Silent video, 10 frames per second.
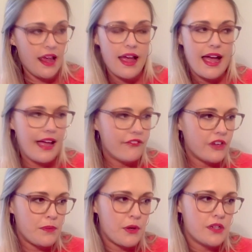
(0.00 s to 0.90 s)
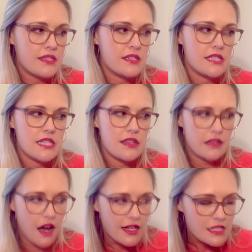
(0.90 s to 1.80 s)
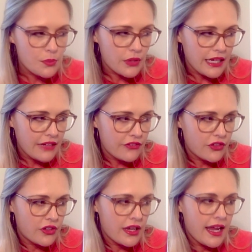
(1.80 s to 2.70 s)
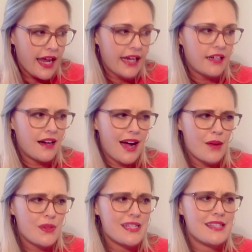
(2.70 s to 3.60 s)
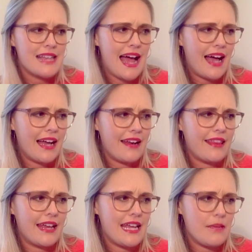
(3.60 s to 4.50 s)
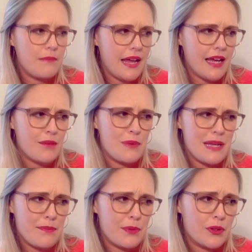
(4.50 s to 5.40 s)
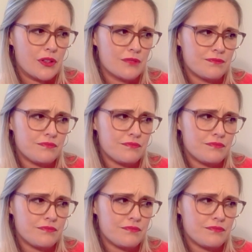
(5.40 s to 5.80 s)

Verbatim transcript: Every person's thoughts were evil, and God was sad that He made people.